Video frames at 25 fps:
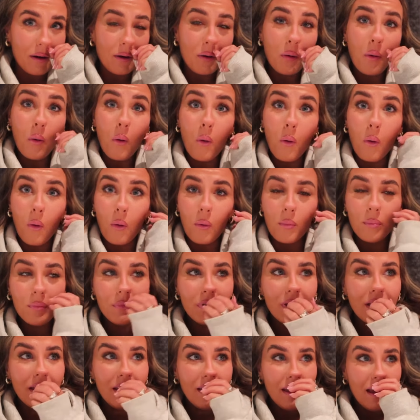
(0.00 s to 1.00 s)
home
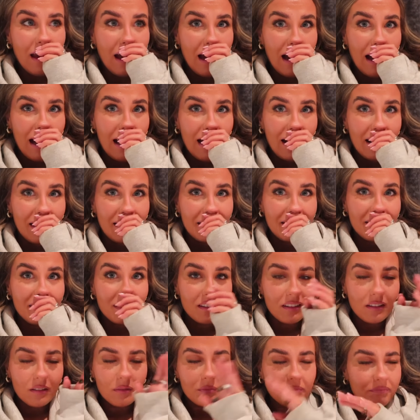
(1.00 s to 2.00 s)

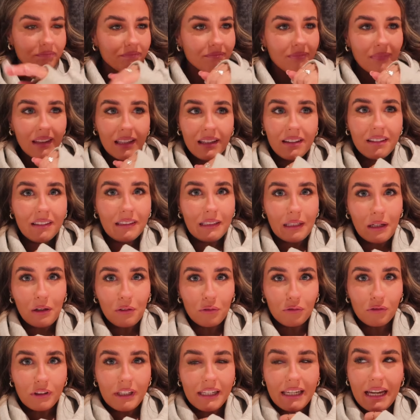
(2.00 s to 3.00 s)
and
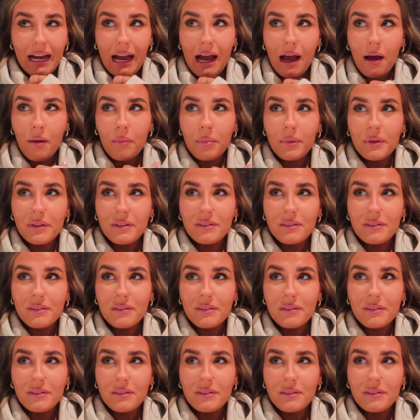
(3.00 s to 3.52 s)
little recap.